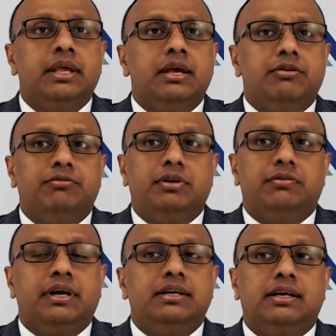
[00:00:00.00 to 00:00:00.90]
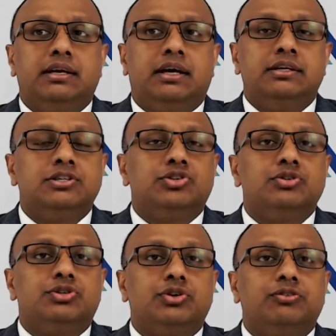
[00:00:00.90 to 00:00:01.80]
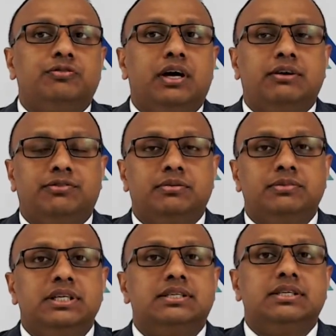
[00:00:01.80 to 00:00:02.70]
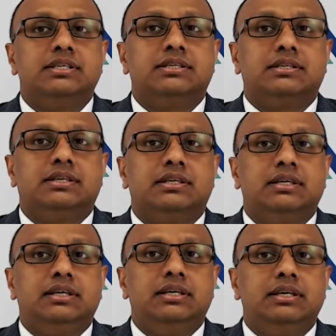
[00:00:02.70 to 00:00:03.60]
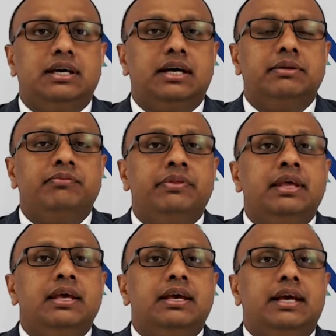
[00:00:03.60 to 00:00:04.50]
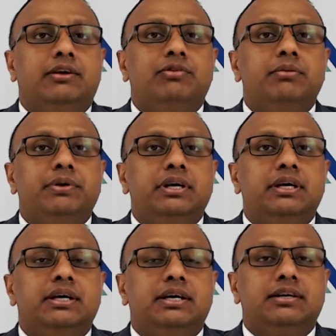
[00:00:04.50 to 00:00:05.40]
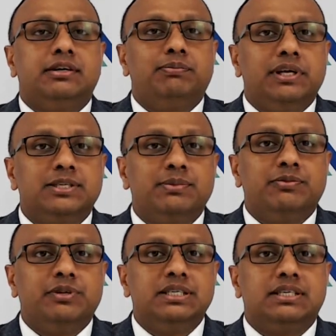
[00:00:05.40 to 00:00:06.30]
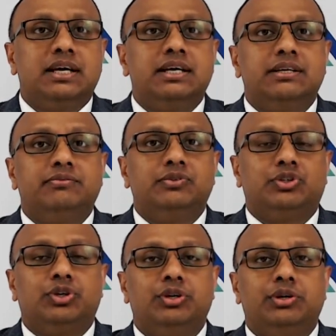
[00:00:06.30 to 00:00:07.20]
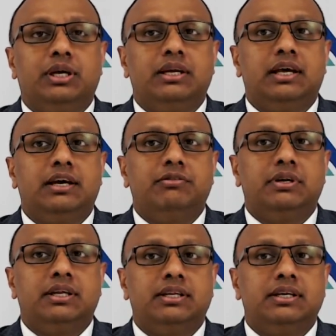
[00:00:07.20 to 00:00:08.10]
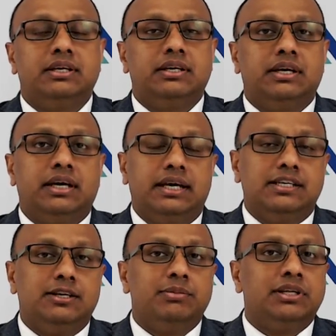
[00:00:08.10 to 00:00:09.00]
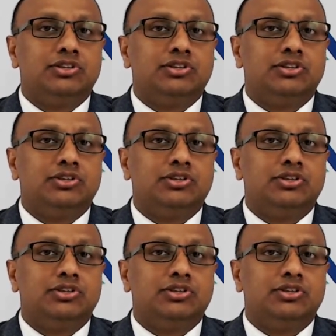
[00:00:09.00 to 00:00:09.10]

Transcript: we read and understood so far from this is it will be a replacement visa, so you can have another 18 months